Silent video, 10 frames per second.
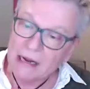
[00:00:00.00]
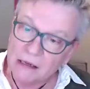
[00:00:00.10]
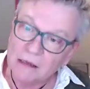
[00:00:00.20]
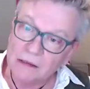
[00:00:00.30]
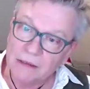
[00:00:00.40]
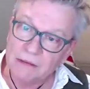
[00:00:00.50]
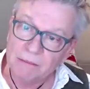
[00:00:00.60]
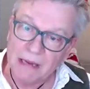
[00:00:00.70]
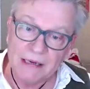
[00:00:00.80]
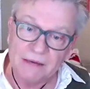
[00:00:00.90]
hell that
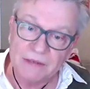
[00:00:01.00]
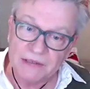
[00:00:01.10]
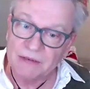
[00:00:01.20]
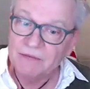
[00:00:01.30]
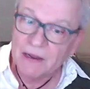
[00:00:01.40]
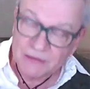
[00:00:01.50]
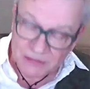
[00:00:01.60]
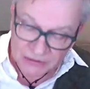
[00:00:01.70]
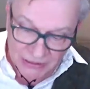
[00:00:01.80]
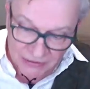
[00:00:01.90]
many of us have found
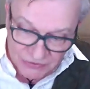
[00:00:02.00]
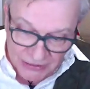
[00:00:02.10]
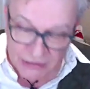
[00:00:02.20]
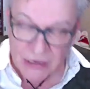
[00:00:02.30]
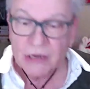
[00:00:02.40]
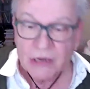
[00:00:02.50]
ourselves in,